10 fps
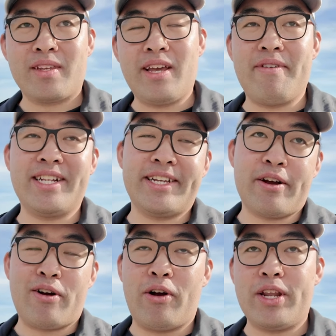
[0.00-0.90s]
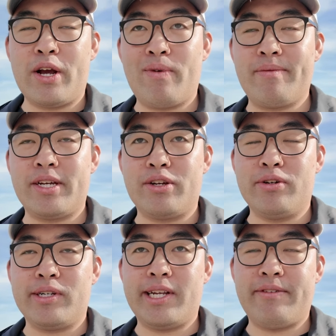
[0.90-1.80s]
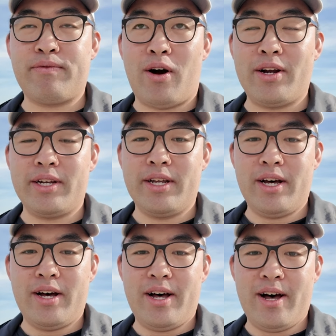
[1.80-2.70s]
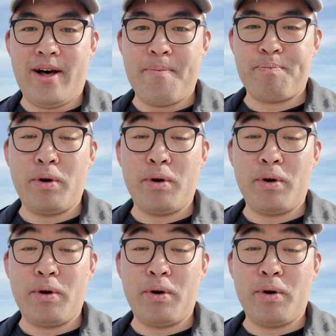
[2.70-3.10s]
If it's in here earlier when we used it on the um,